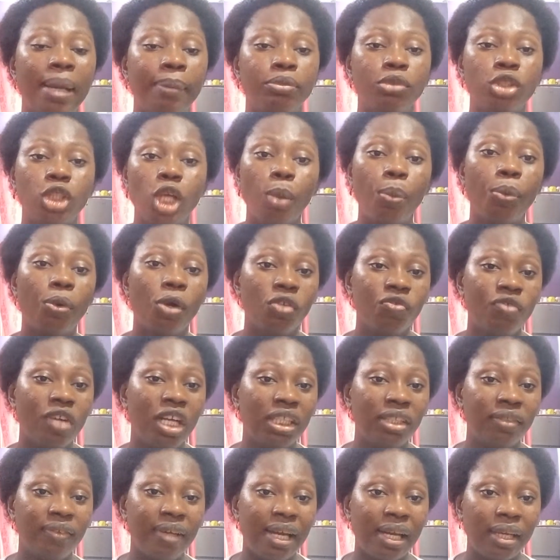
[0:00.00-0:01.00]
top
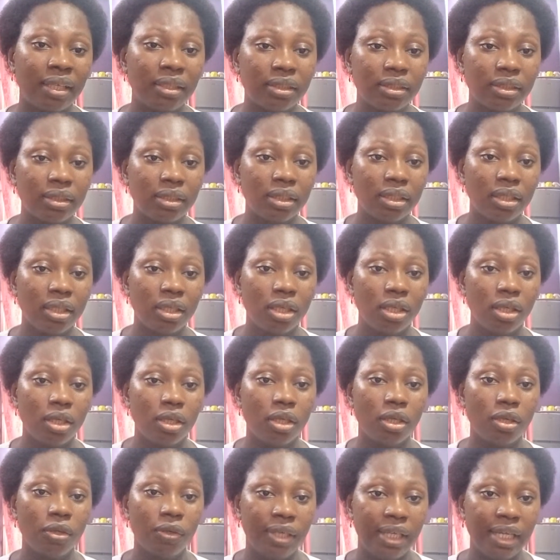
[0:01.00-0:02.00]
100 ranks.
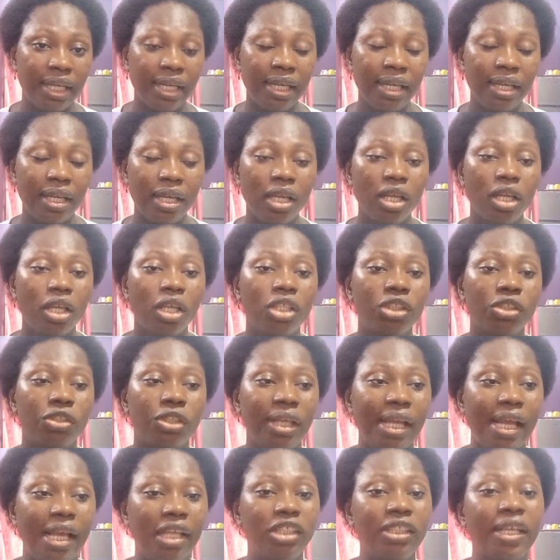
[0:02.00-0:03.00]
Okay, so
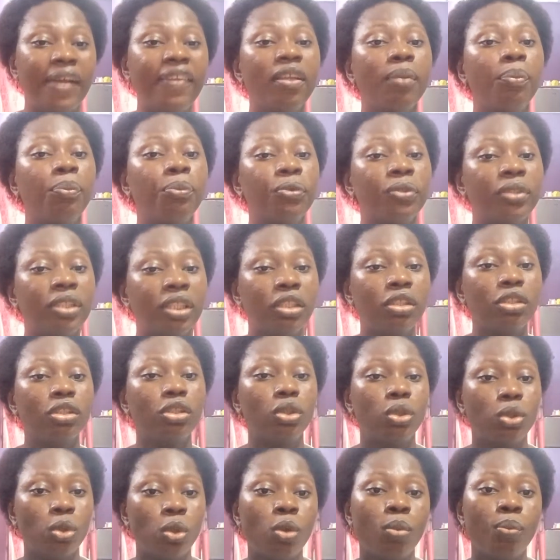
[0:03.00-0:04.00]
yes, you have to put in
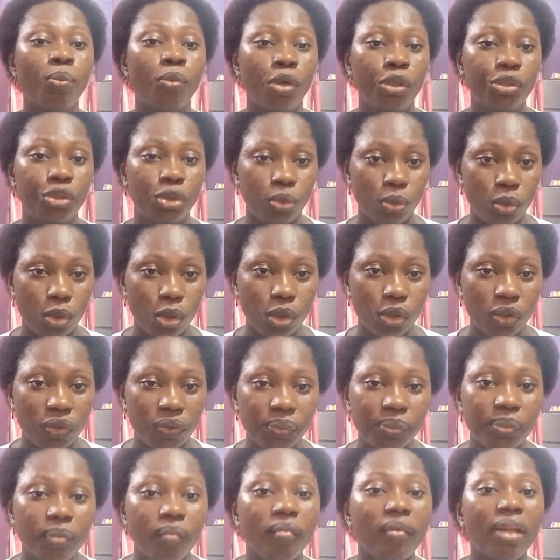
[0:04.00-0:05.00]
so much work.
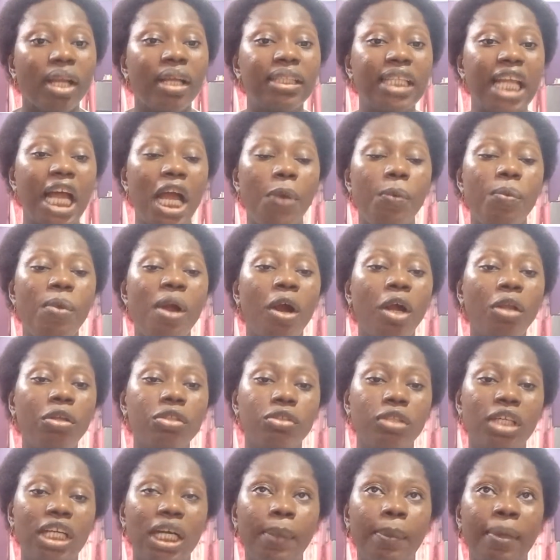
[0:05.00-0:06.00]
Now we're going
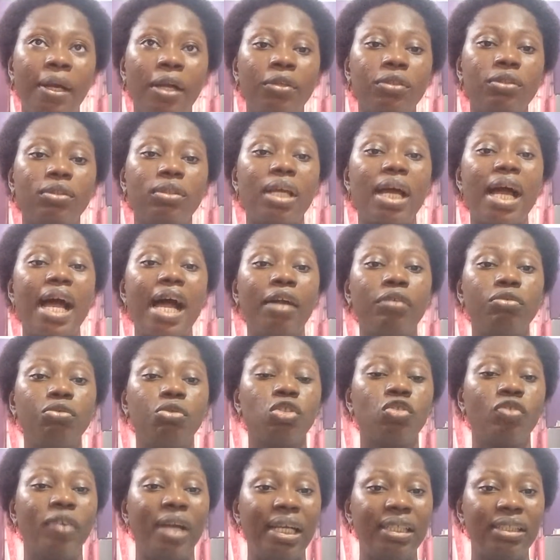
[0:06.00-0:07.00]
to talk about how
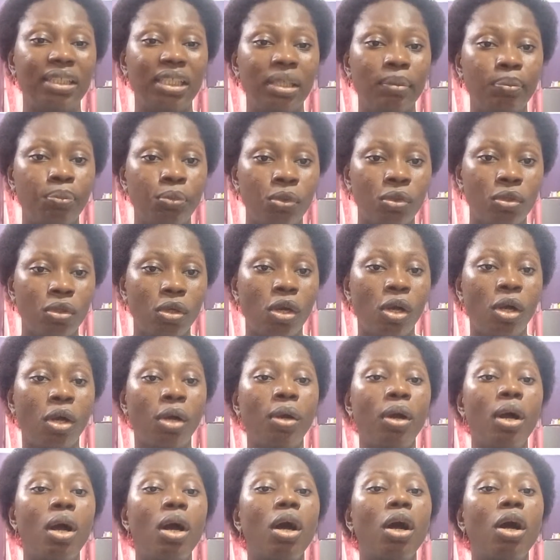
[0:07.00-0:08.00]
to write a book,
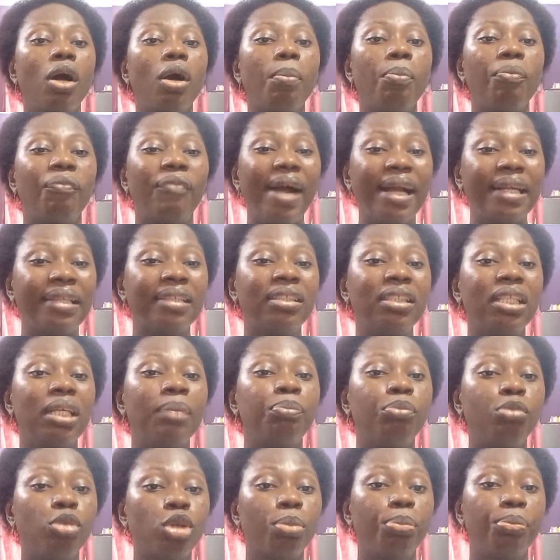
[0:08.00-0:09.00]
or writing a
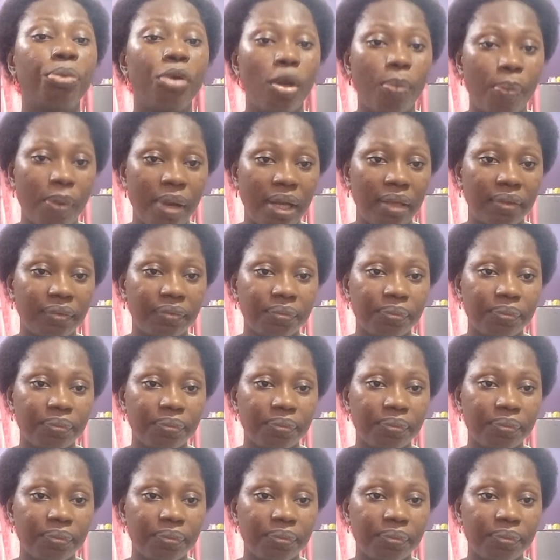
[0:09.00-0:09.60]
book proper.